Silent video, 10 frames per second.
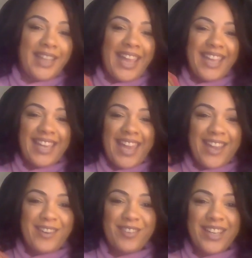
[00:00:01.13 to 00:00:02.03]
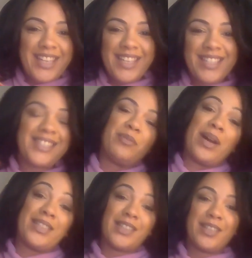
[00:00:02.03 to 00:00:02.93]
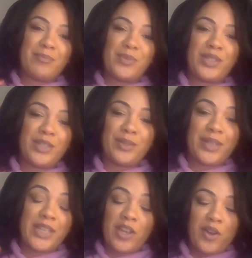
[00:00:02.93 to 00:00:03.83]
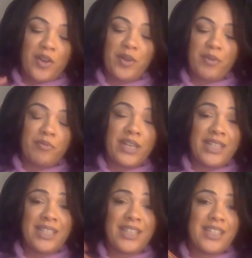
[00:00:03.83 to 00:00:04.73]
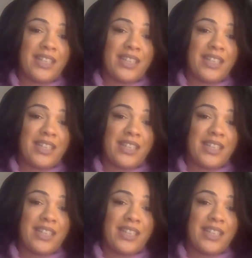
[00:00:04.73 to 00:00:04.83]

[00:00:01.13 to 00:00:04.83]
Hey Aries, welcome to your reading, a